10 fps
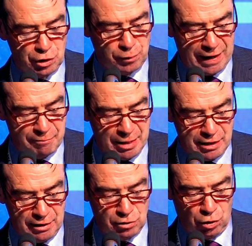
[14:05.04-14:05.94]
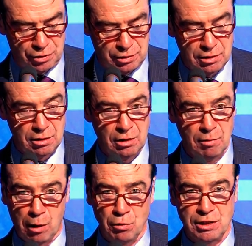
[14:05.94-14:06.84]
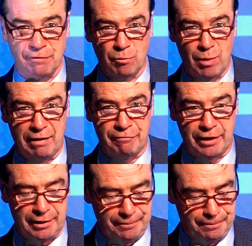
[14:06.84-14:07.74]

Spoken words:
12 billion in cuts, mostly from welfare.